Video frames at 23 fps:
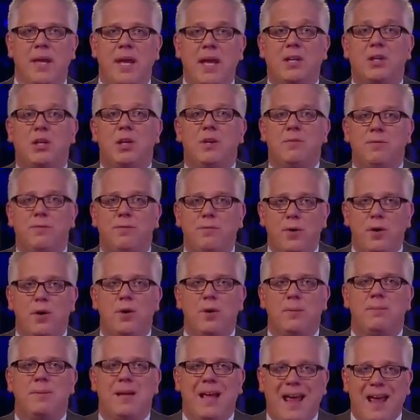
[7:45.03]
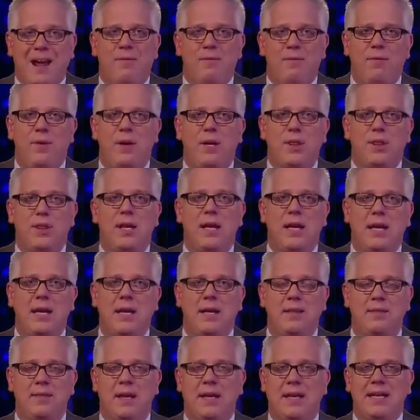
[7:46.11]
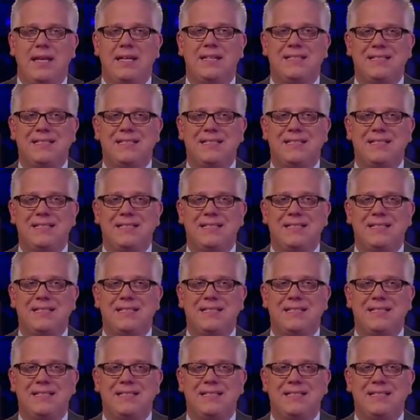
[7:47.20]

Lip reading: It confirmed everything that he